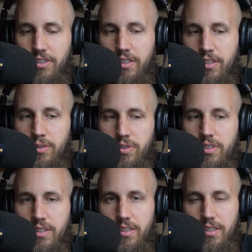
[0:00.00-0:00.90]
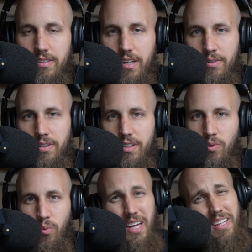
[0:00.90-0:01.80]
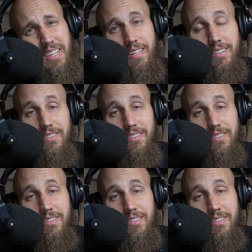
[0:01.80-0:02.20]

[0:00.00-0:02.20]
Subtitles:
you're in Houston, it's not really a wet heat.